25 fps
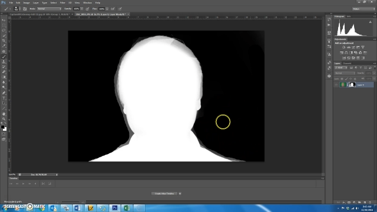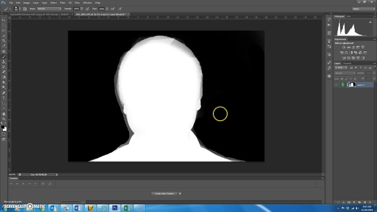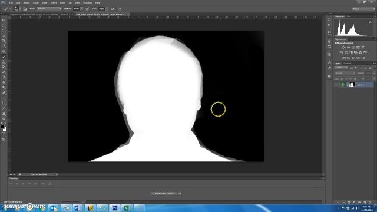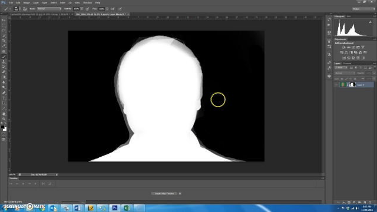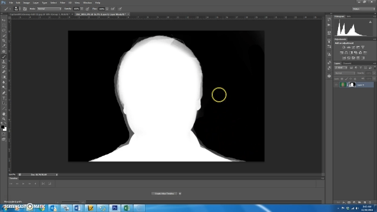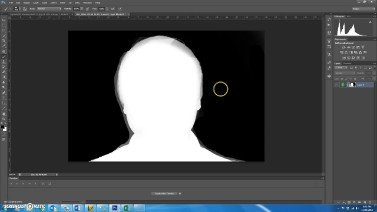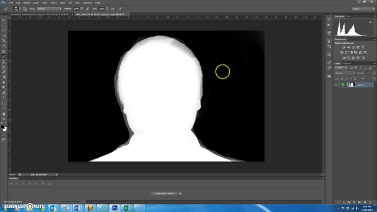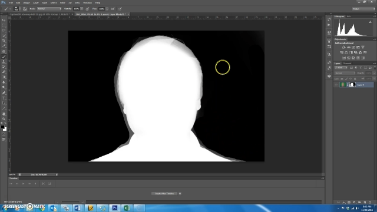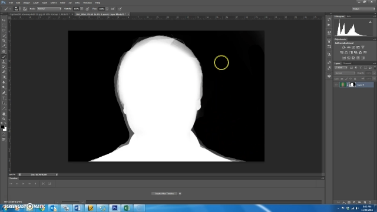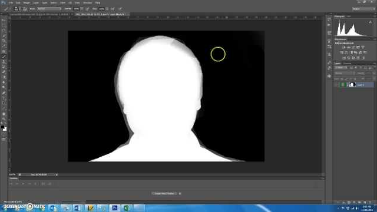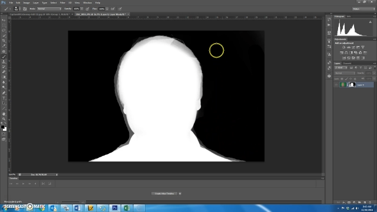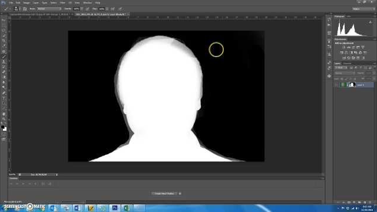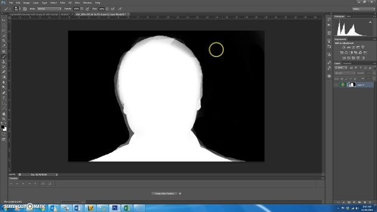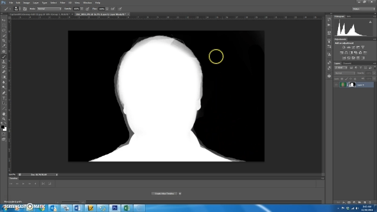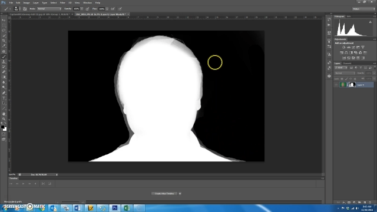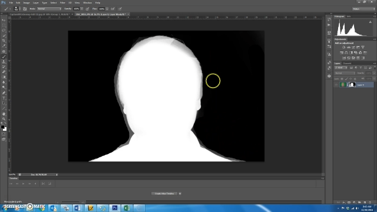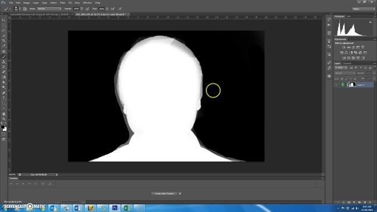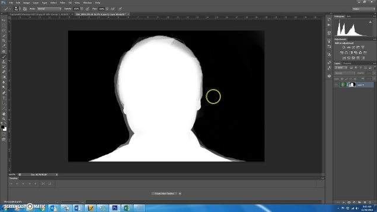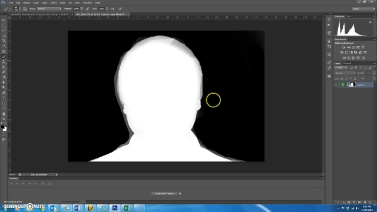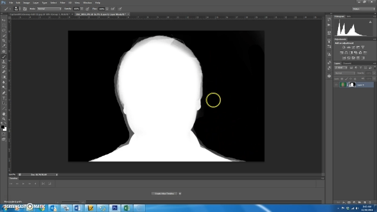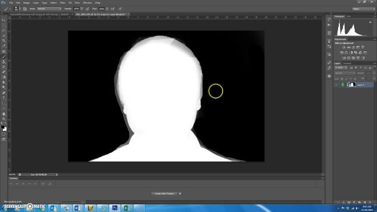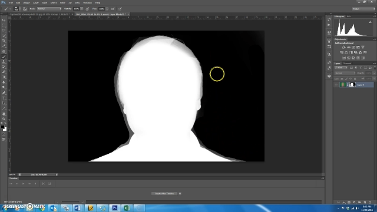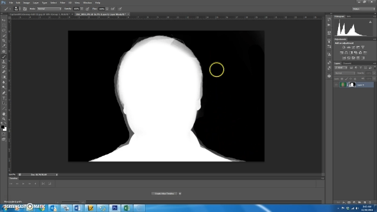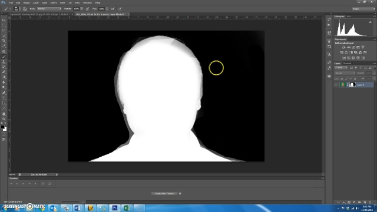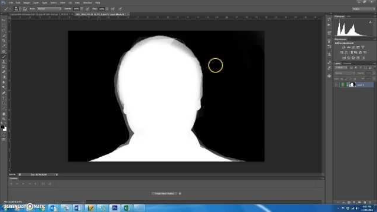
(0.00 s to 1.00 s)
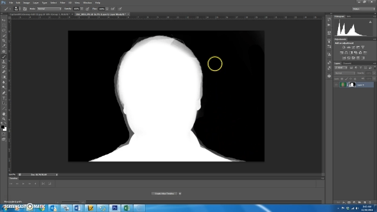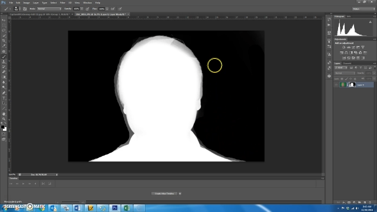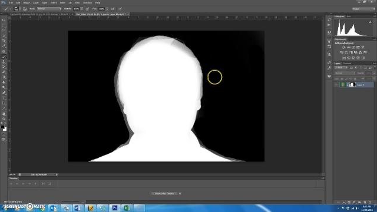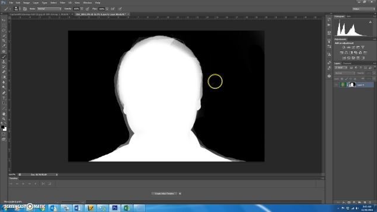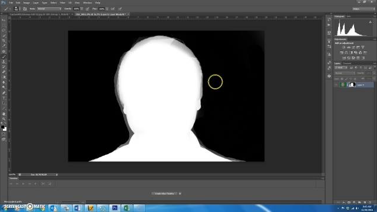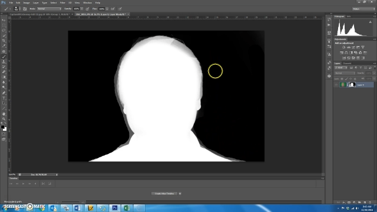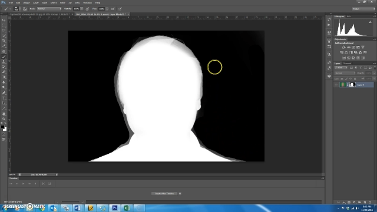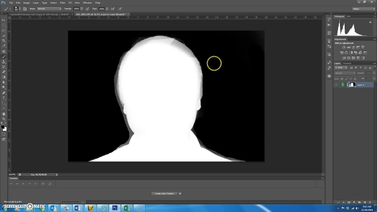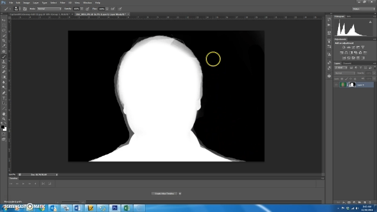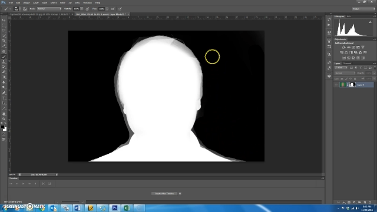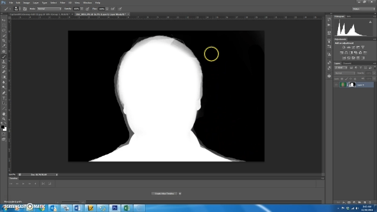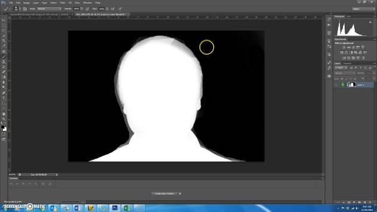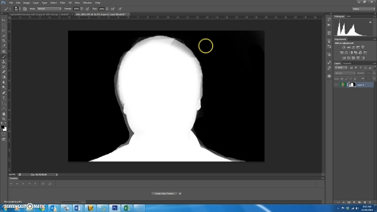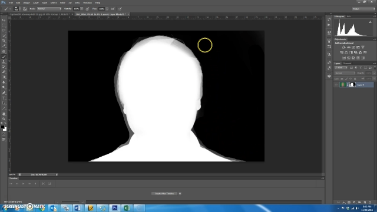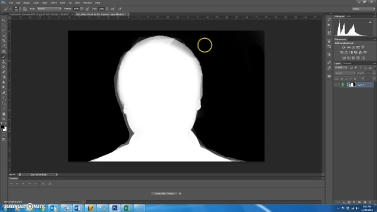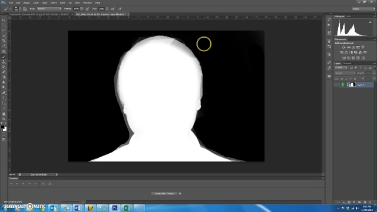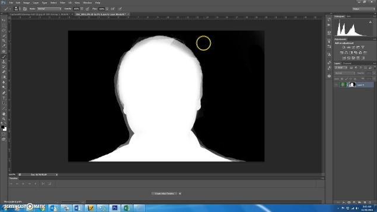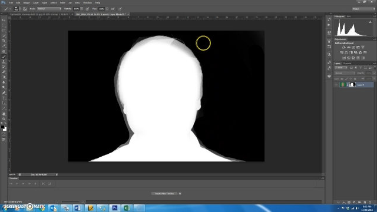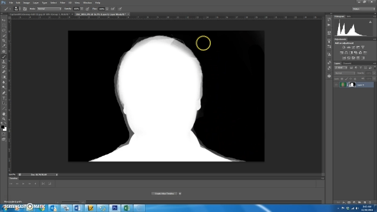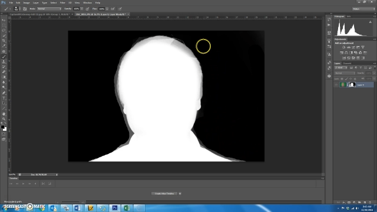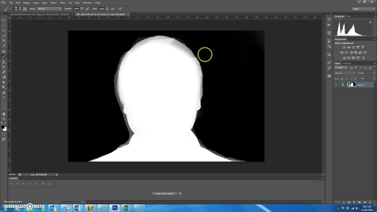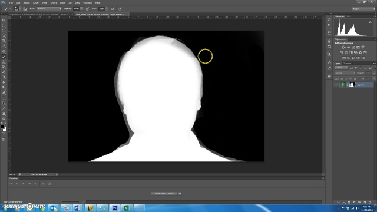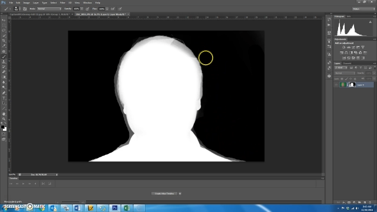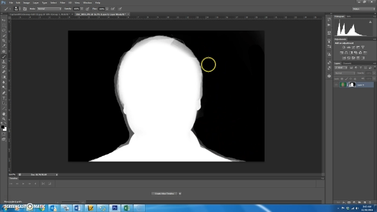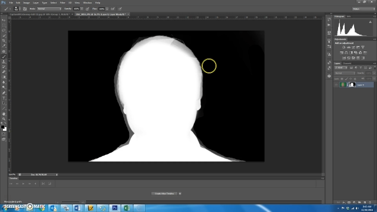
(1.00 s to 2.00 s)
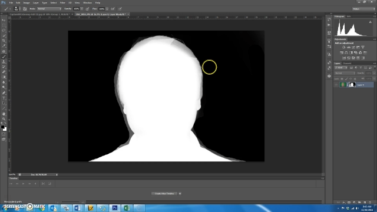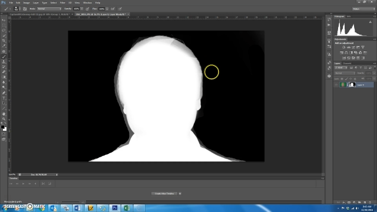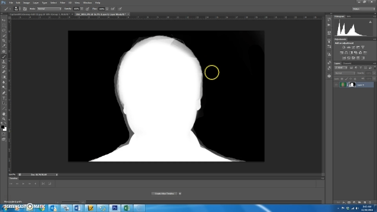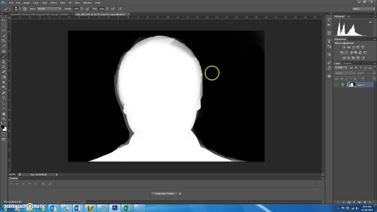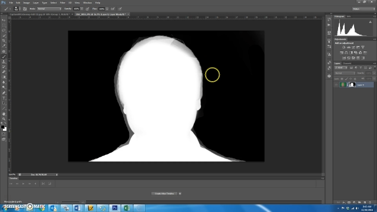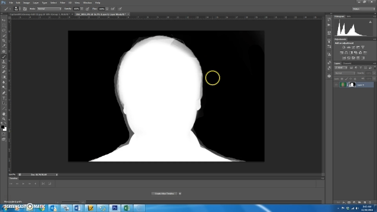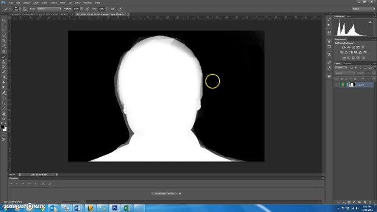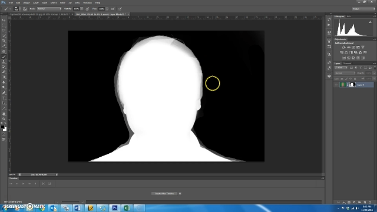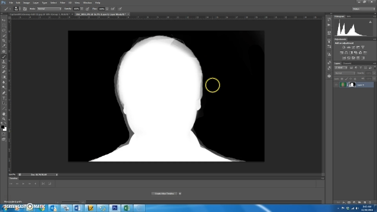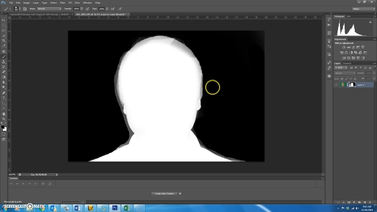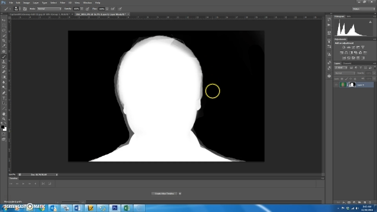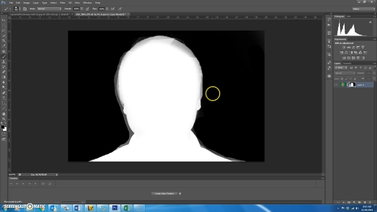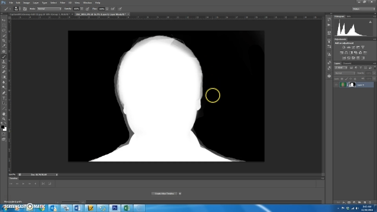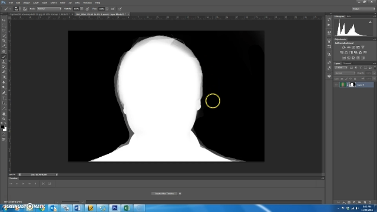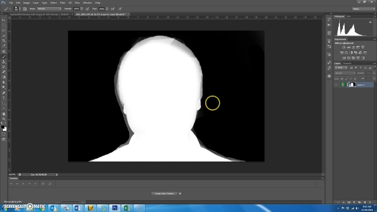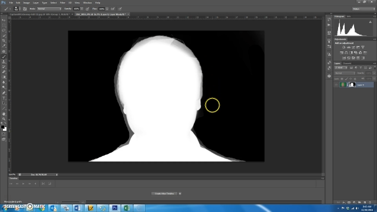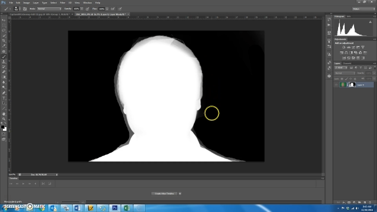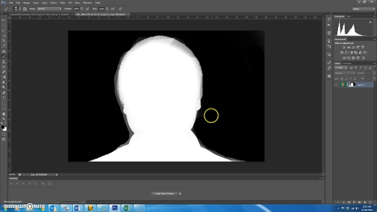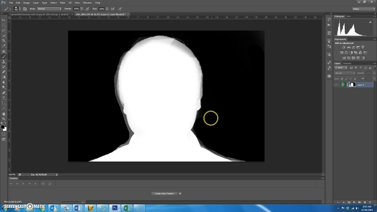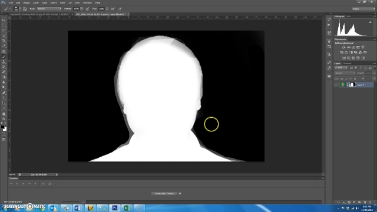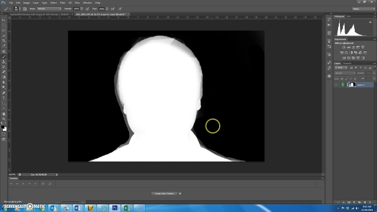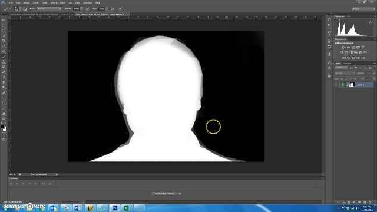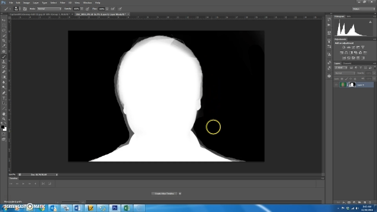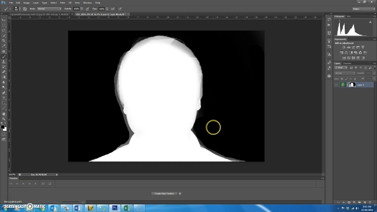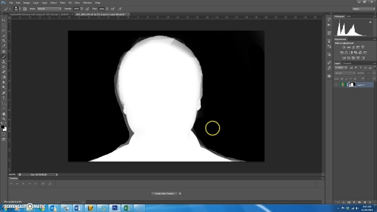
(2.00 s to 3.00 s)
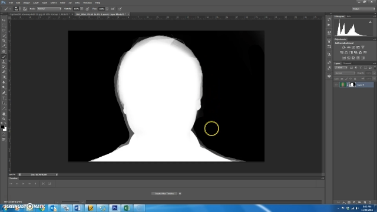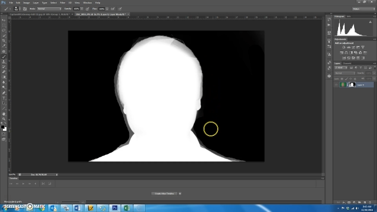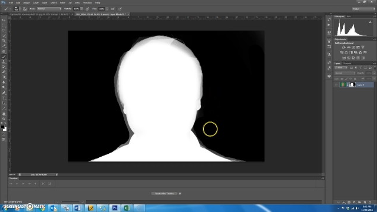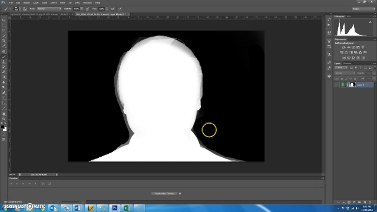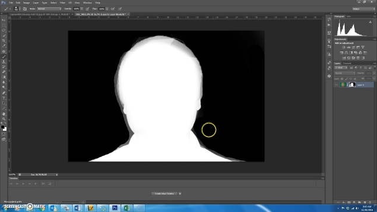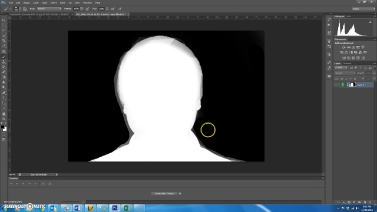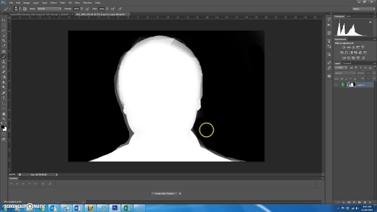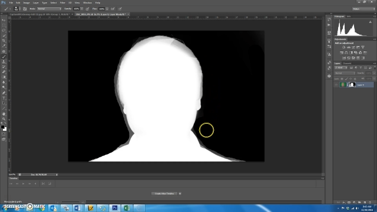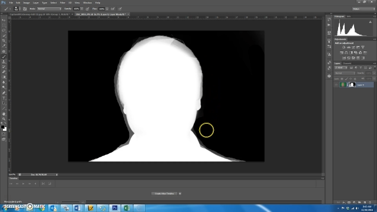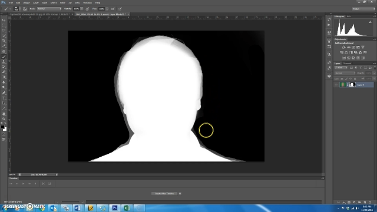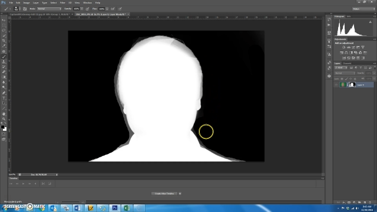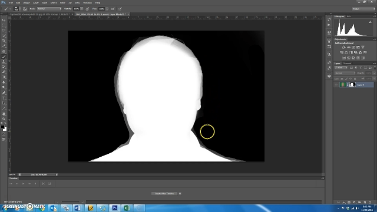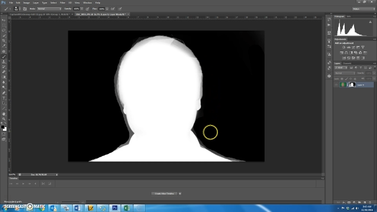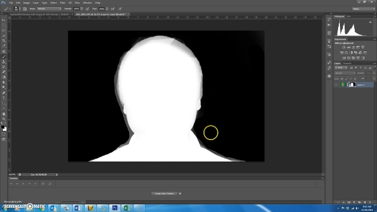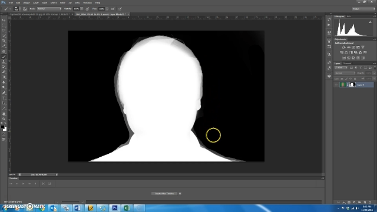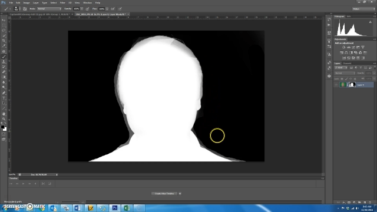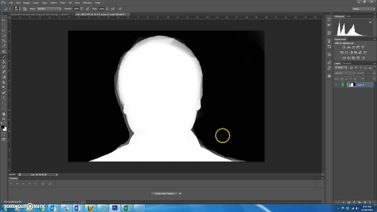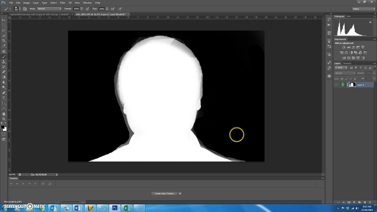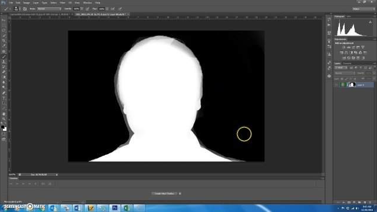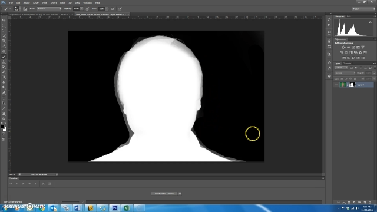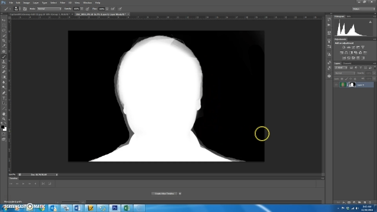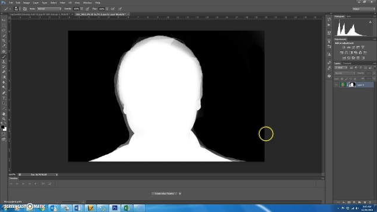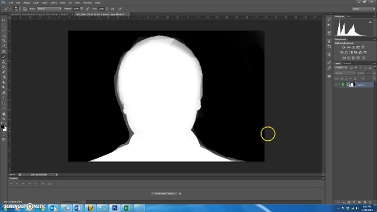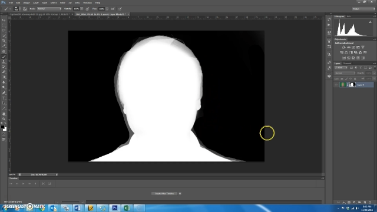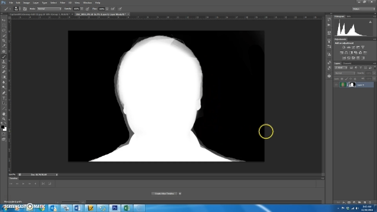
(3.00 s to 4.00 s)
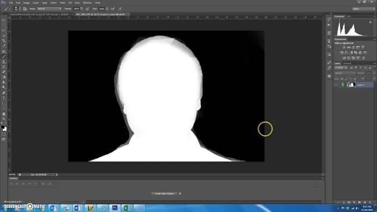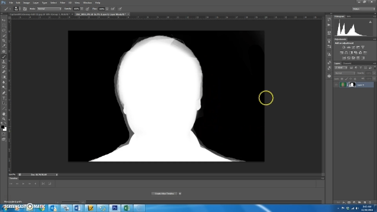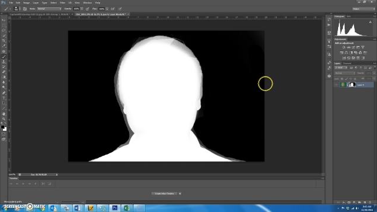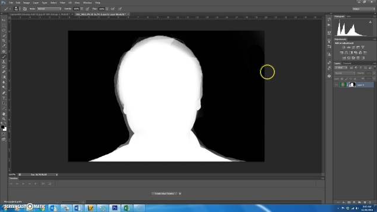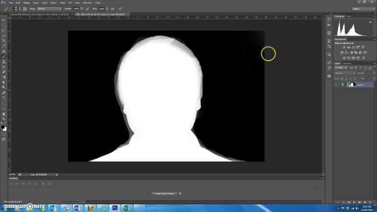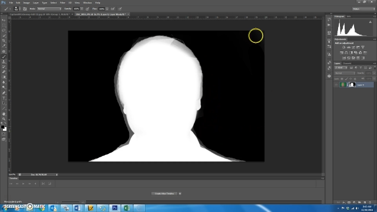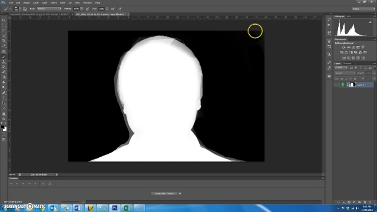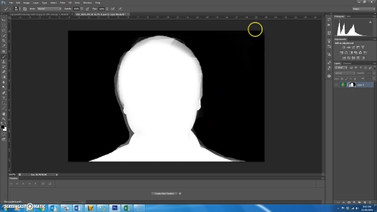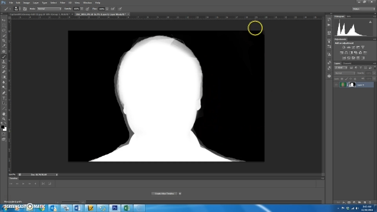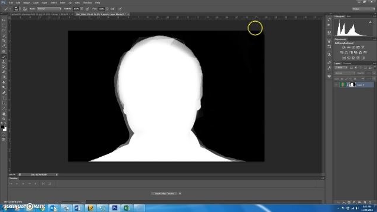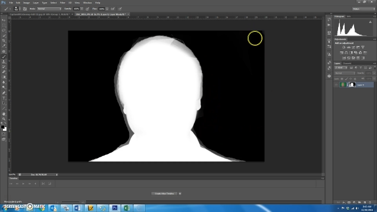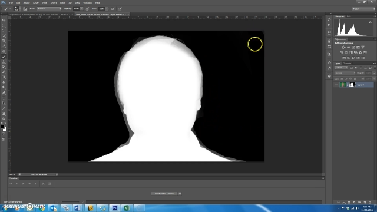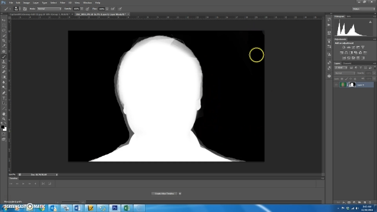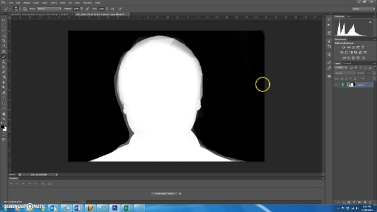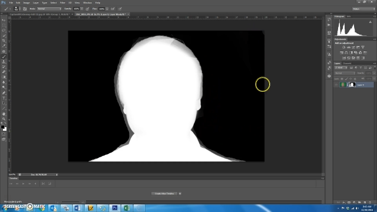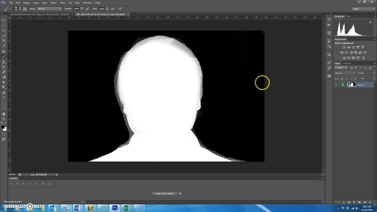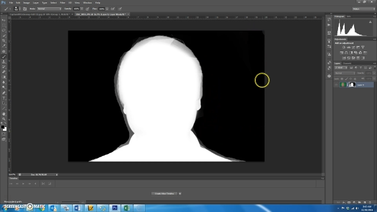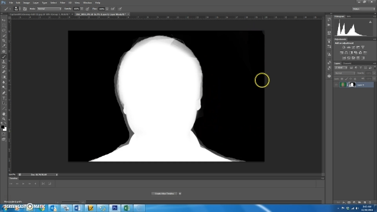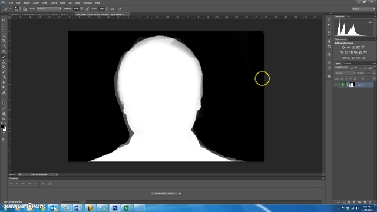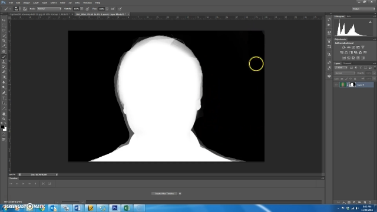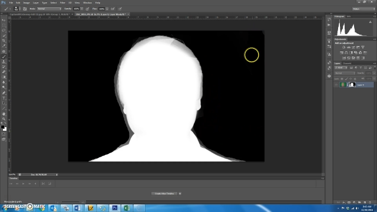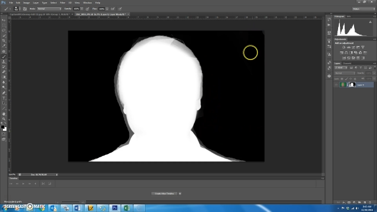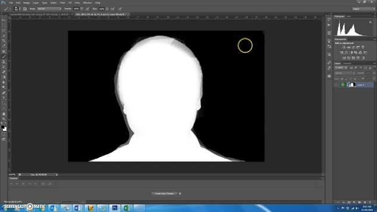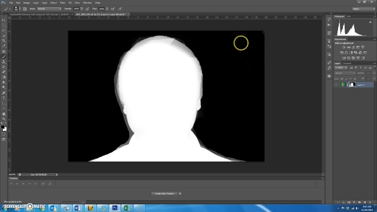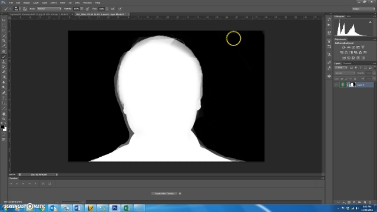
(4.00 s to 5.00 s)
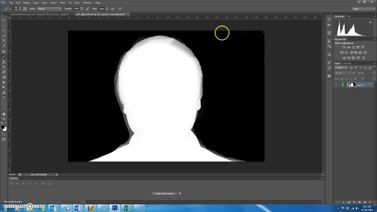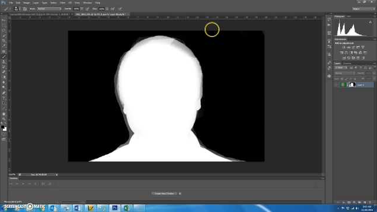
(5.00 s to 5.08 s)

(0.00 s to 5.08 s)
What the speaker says: Nobody's mouth can be seen.